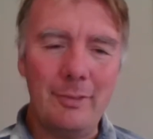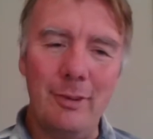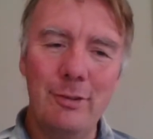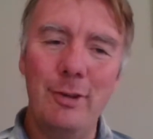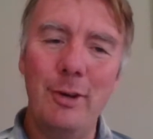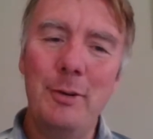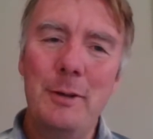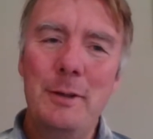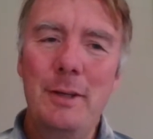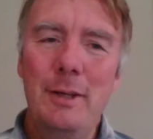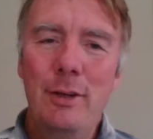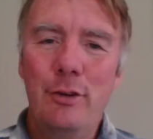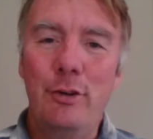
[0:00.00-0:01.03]
So
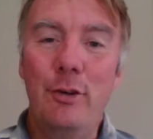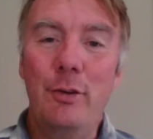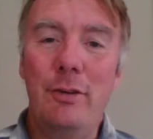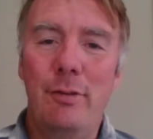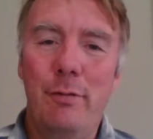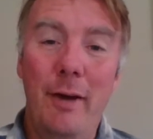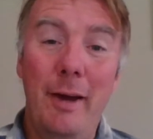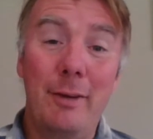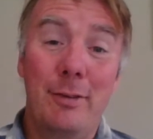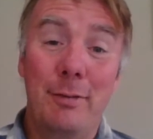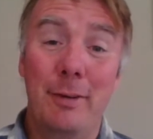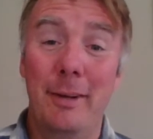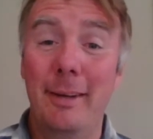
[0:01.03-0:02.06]
to do this
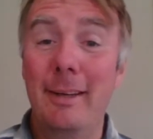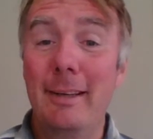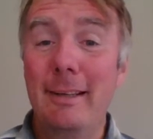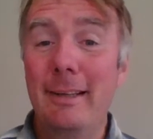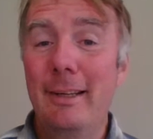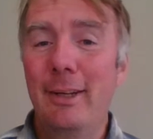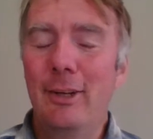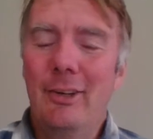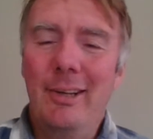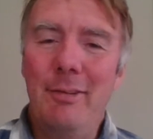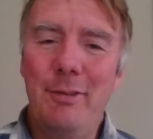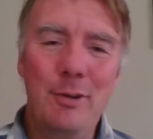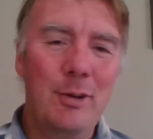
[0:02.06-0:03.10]
effectively, you're going to
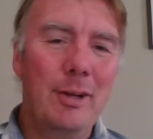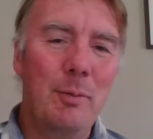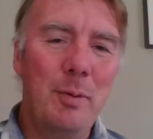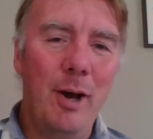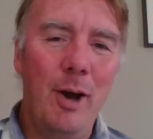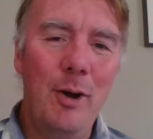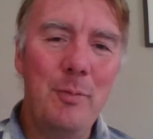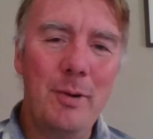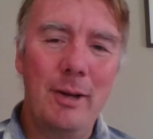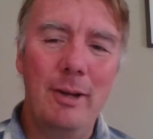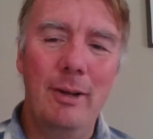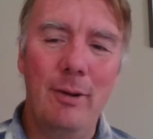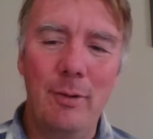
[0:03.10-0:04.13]
have to do a little bit of
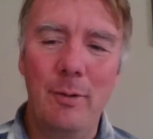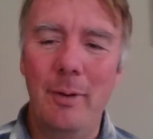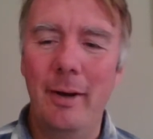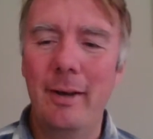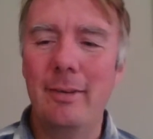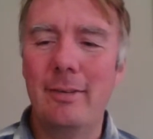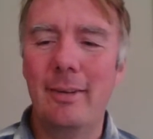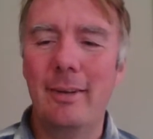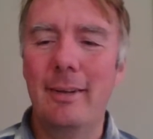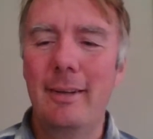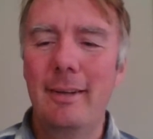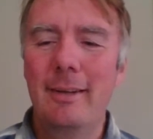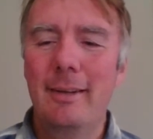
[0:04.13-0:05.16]
homework along the way. So
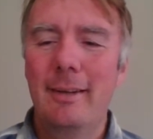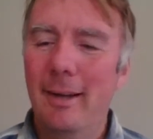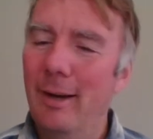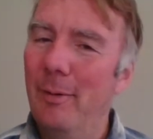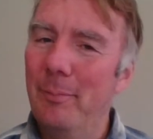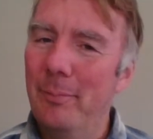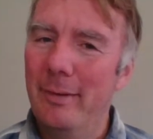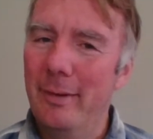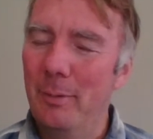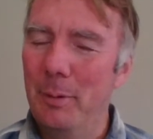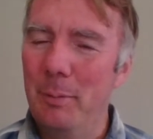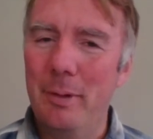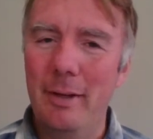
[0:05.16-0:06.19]
you'll
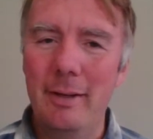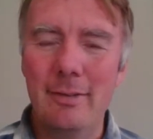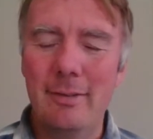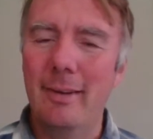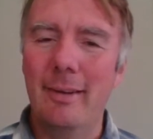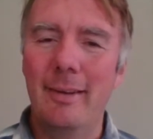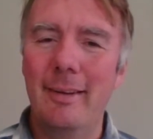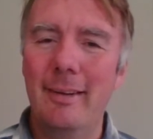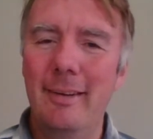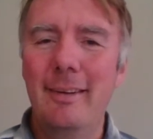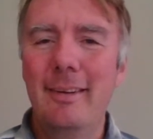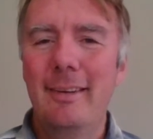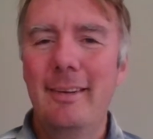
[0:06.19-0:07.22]
be pleased that the
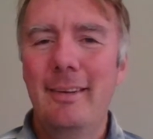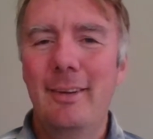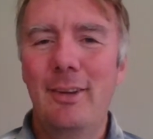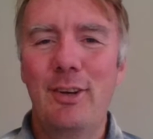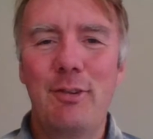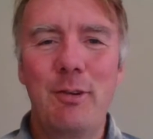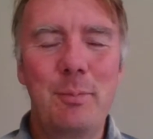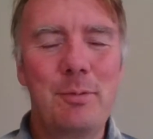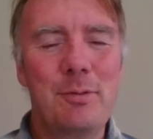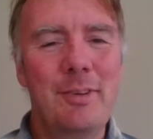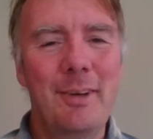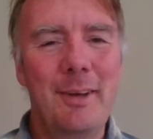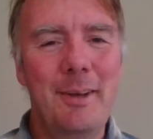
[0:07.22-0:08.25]
groups,
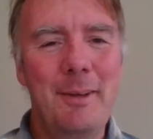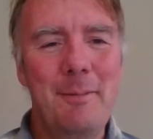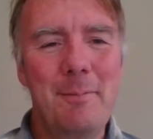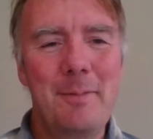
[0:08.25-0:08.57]
the